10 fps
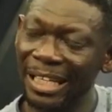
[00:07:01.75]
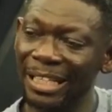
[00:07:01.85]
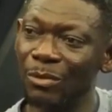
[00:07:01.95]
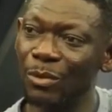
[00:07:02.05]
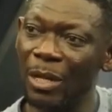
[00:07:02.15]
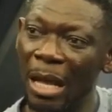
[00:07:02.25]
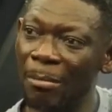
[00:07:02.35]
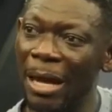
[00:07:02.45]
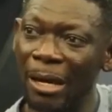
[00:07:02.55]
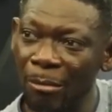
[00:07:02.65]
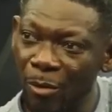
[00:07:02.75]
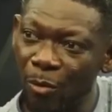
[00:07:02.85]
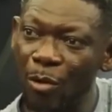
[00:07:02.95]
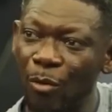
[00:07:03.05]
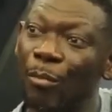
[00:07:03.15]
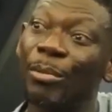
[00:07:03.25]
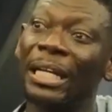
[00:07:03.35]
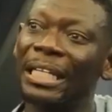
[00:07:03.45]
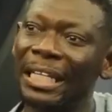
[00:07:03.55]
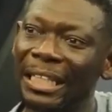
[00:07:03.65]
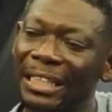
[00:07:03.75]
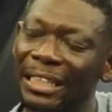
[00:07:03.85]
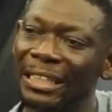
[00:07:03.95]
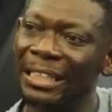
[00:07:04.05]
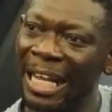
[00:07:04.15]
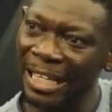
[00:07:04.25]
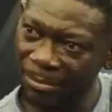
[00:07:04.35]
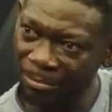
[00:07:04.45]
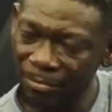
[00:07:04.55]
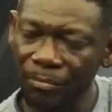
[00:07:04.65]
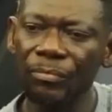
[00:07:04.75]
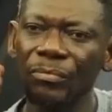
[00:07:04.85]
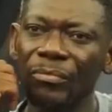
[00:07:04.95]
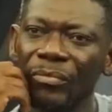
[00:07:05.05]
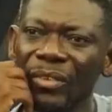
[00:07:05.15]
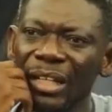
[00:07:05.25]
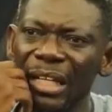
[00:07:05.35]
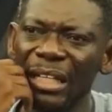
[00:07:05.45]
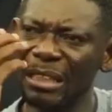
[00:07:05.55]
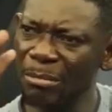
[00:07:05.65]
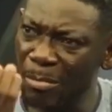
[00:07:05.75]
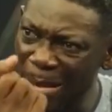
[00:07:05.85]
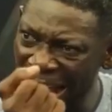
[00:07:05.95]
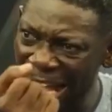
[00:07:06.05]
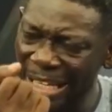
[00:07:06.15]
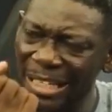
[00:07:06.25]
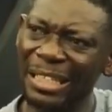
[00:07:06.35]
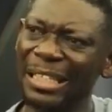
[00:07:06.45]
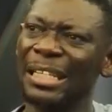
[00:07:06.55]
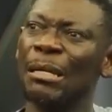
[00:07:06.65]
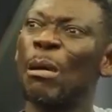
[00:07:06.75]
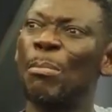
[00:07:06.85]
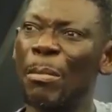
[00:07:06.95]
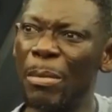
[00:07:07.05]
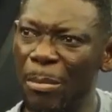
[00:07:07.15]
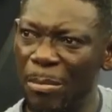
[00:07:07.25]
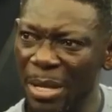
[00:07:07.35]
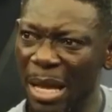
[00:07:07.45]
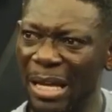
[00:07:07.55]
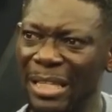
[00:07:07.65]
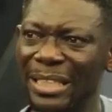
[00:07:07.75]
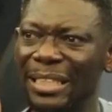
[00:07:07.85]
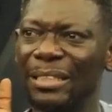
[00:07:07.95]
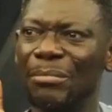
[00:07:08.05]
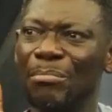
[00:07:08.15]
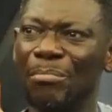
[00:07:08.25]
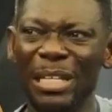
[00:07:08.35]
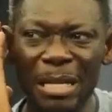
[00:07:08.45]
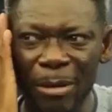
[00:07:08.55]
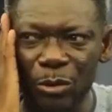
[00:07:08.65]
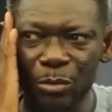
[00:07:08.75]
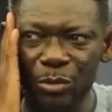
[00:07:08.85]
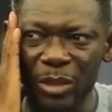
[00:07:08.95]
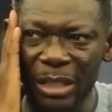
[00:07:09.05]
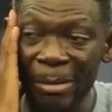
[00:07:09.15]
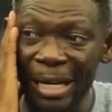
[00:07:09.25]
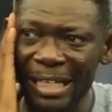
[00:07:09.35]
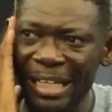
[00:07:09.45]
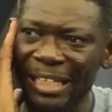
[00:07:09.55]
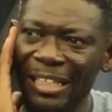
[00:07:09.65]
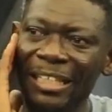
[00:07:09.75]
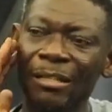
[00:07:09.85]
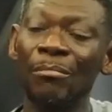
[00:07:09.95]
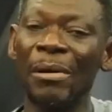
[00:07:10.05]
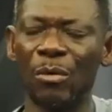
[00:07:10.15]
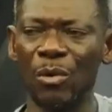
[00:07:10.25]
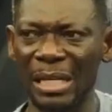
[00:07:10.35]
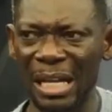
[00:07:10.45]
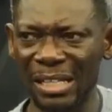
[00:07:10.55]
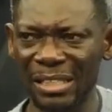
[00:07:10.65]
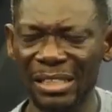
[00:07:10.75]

and unia man mon conco per day dine. And timmy ba, no ma pebe beer, minya masum dear my day, ma coda.